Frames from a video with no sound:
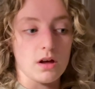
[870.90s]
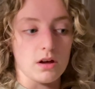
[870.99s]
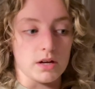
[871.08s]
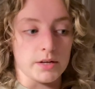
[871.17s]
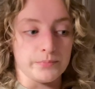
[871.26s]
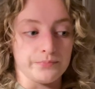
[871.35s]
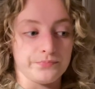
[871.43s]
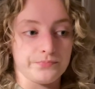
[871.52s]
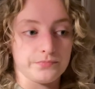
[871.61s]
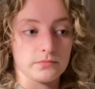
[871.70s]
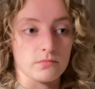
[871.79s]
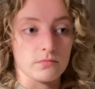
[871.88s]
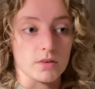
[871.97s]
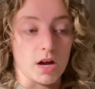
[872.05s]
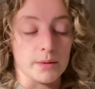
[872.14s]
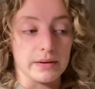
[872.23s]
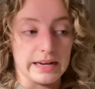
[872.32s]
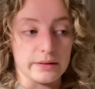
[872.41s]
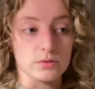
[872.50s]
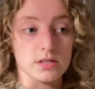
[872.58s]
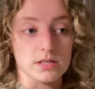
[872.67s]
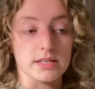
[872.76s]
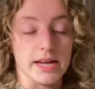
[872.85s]
I'm allowed
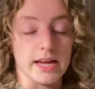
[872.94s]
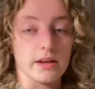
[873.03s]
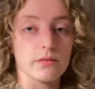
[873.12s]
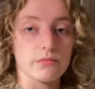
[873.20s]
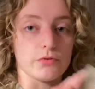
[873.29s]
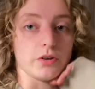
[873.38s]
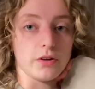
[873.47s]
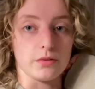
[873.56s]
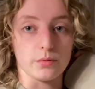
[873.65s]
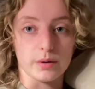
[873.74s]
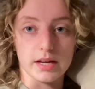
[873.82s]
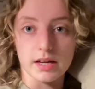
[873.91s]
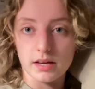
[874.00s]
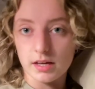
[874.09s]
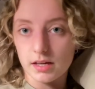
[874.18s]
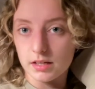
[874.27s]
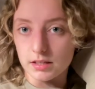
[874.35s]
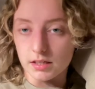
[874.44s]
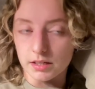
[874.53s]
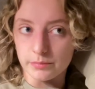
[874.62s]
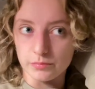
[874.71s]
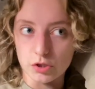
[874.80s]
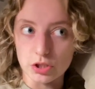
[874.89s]
to stay for another week,
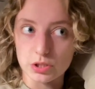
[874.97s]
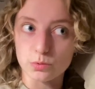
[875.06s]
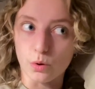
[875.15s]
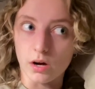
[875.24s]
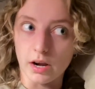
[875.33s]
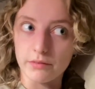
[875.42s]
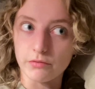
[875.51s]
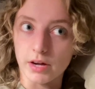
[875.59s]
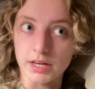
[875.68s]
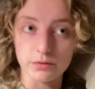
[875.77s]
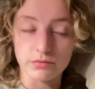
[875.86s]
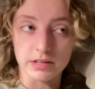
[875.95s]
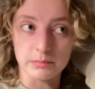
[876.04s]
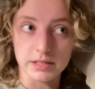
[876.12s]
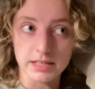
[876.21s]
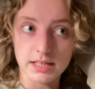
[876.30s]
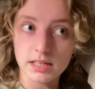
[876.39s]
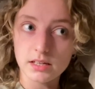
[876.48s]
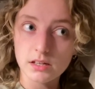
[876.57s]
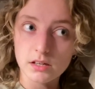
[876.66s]
just while I find a family.